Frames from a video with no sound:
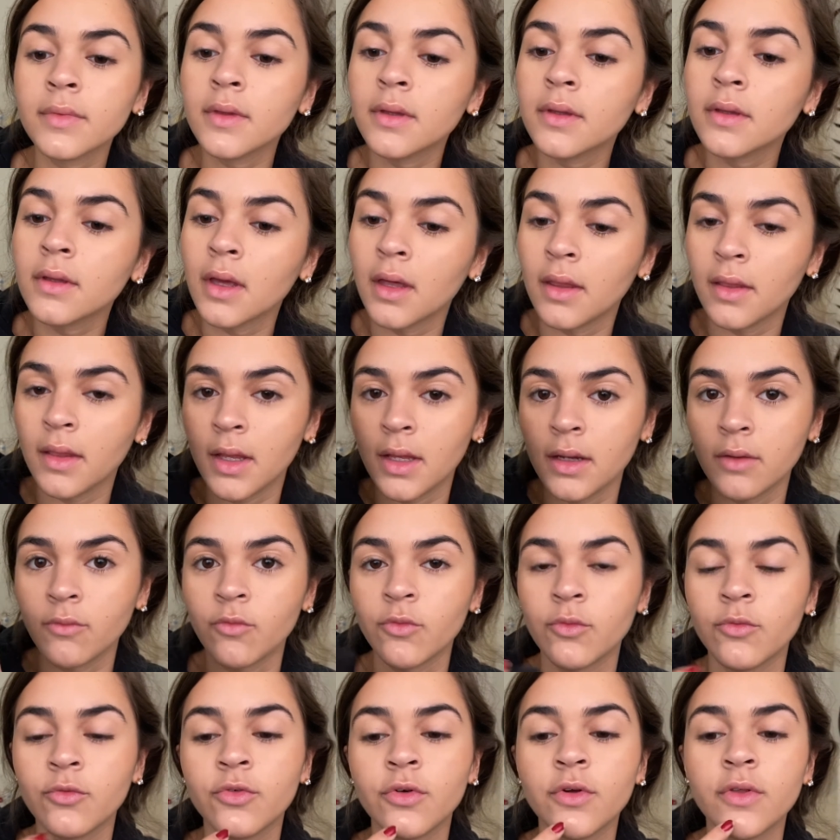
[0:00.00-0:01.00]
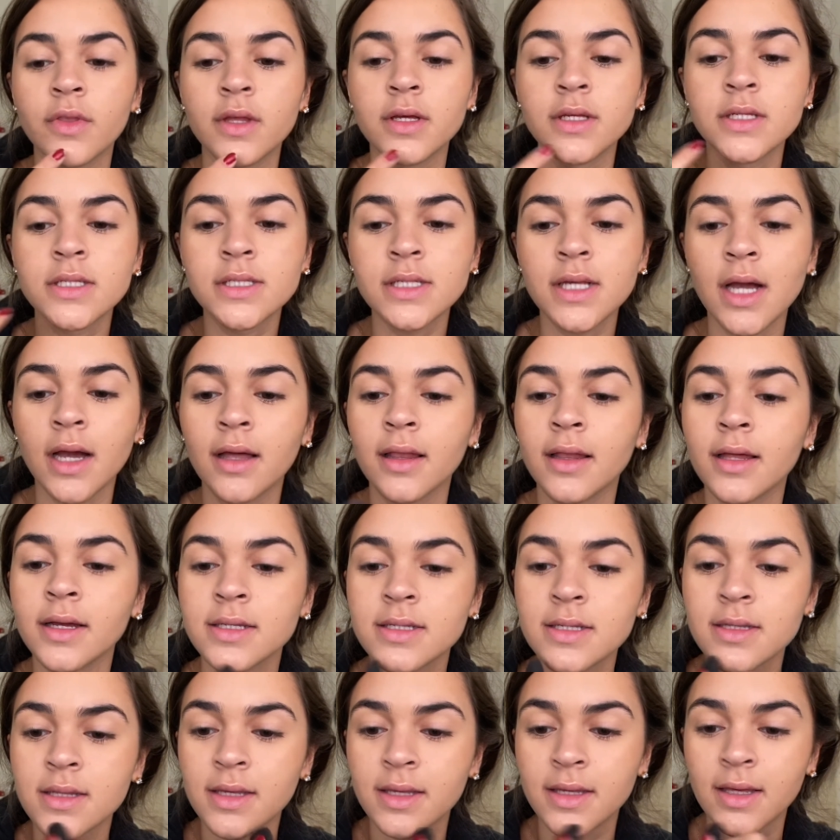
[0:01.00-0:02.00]
And then for this, I like
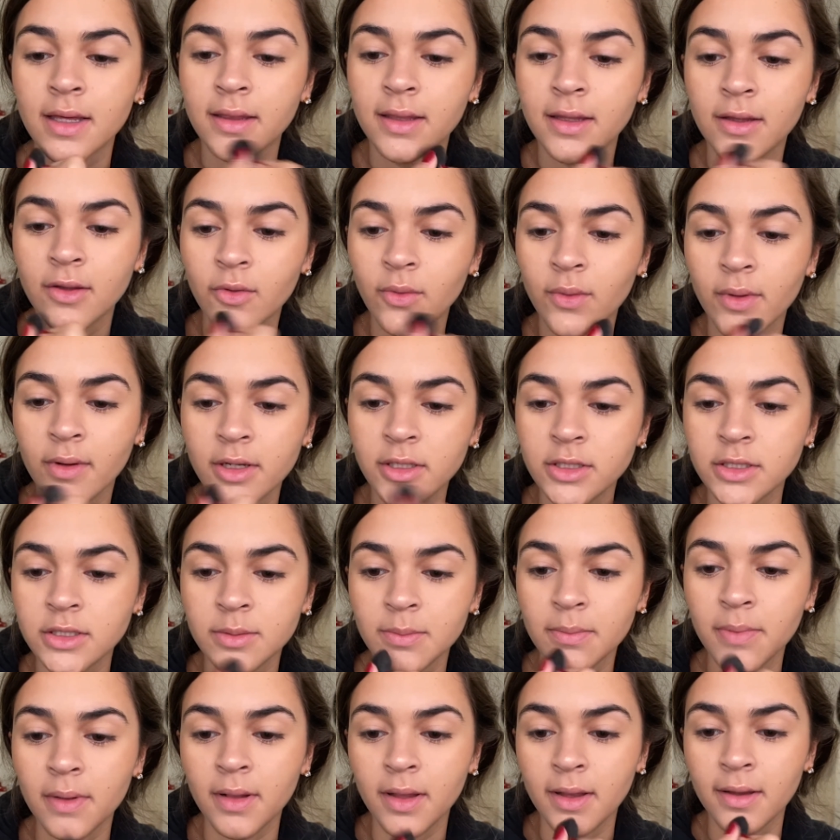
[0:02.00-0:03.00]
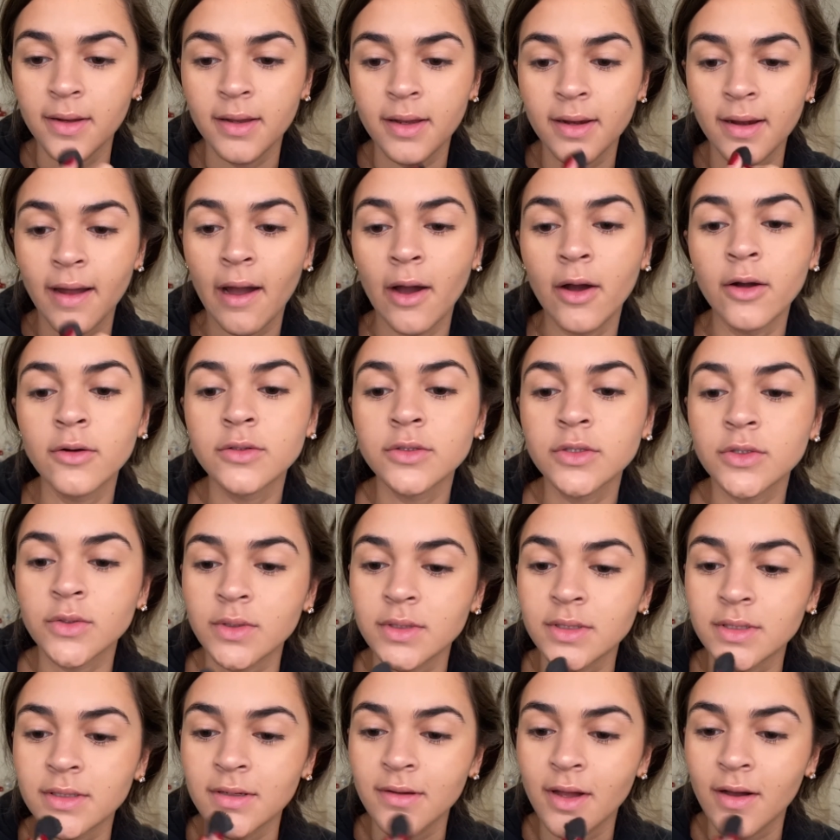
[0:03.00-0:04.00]
to get this one and just blend it out so
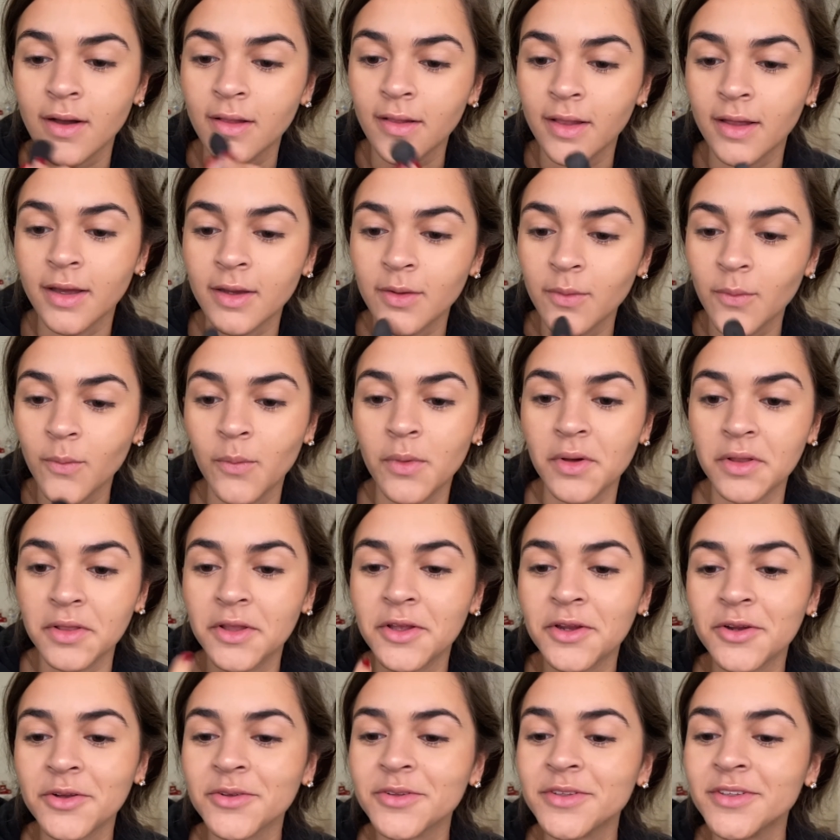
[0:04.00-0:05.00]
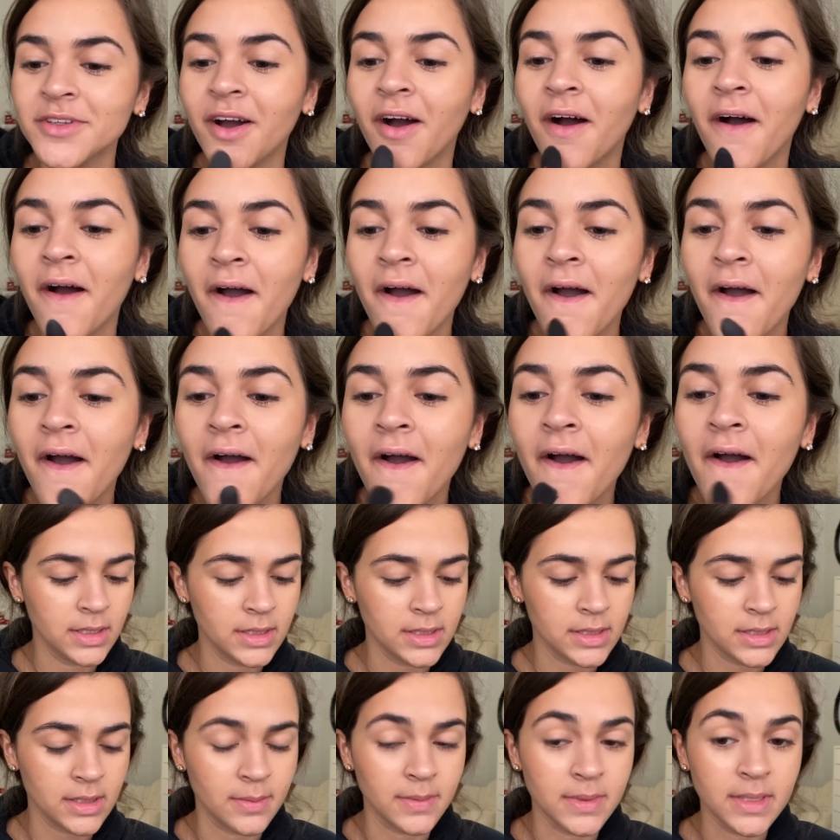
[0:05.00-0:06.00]
it's not like one little dot.
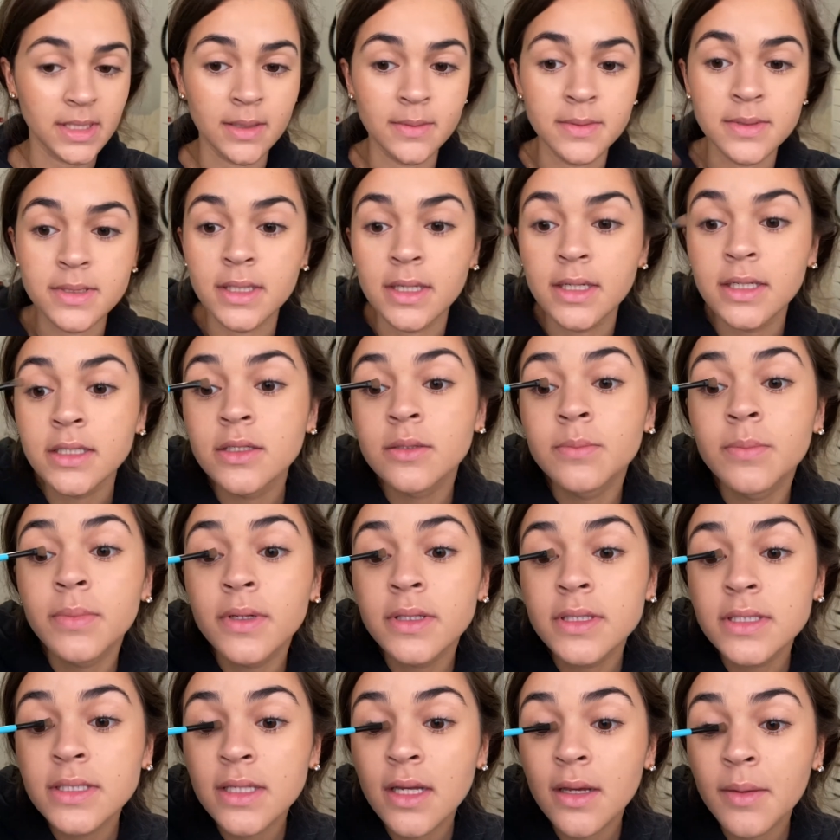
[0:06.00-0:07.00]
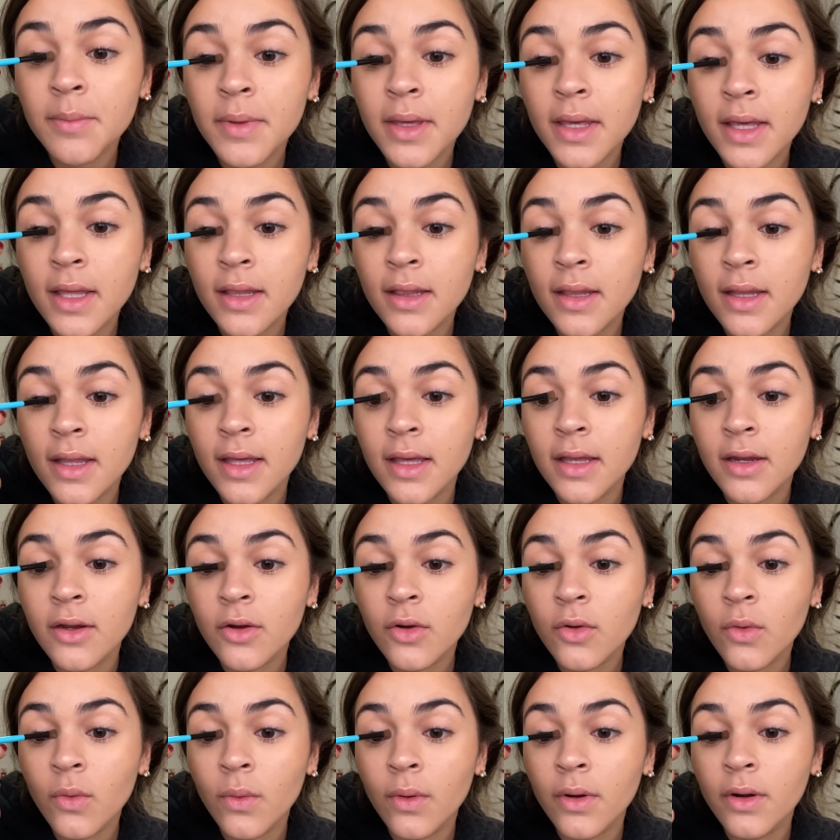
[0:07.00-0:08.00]
Sometimes I like to put some in the inner
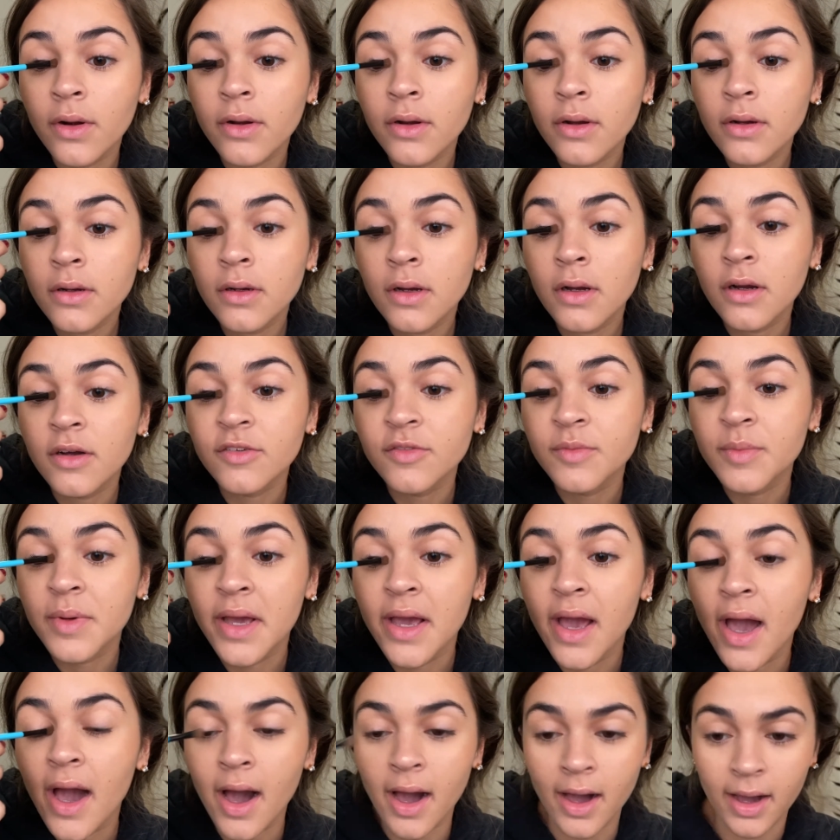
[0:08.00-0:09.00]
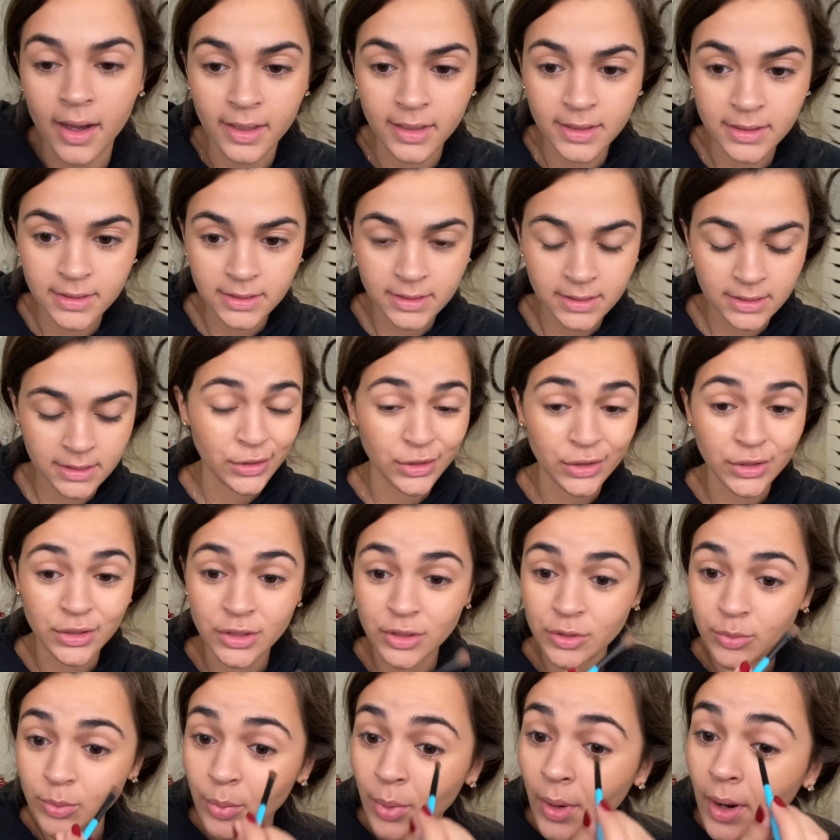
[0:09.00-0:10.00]
corner of my eyes,
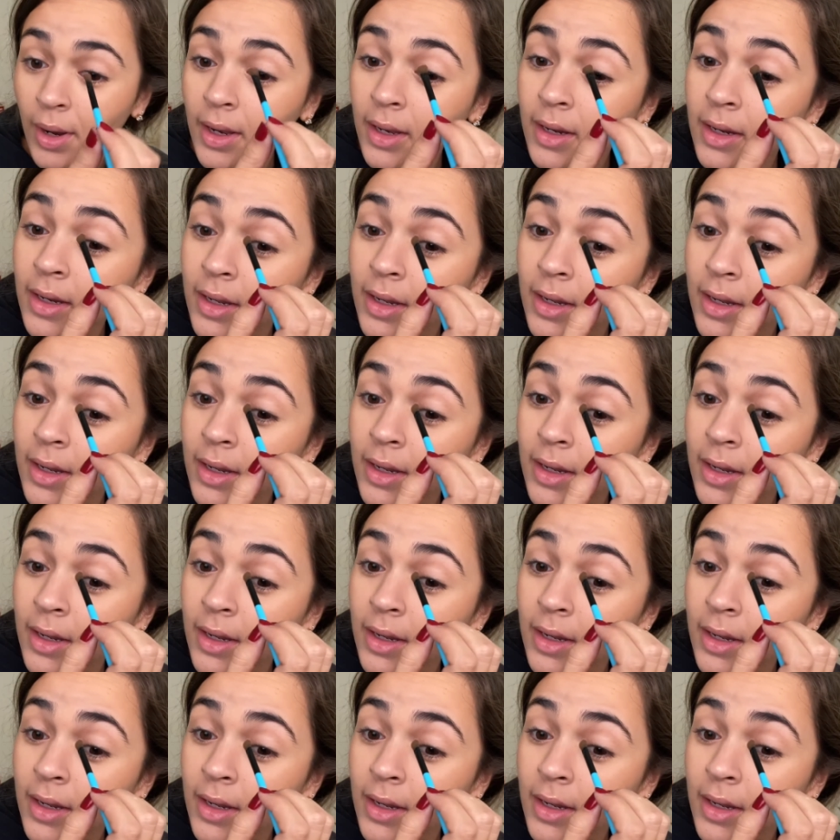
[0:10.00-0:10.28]
just brighten it